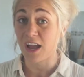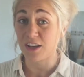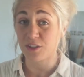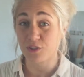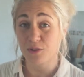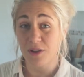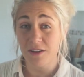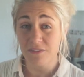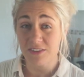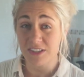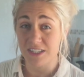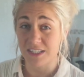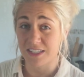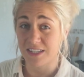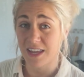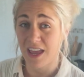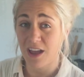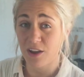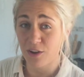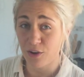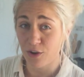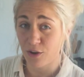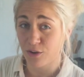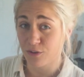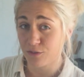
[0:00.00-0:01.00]
I do have a
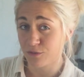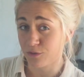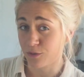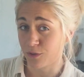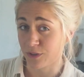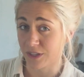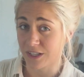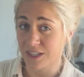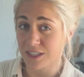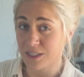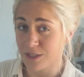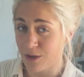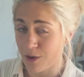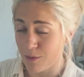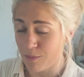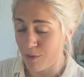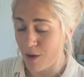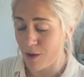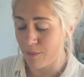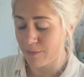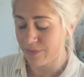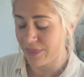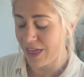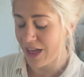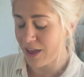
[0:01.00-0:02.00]
discount code for this, so I'll
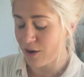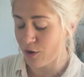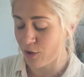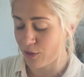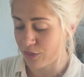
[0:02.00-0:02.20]
pop that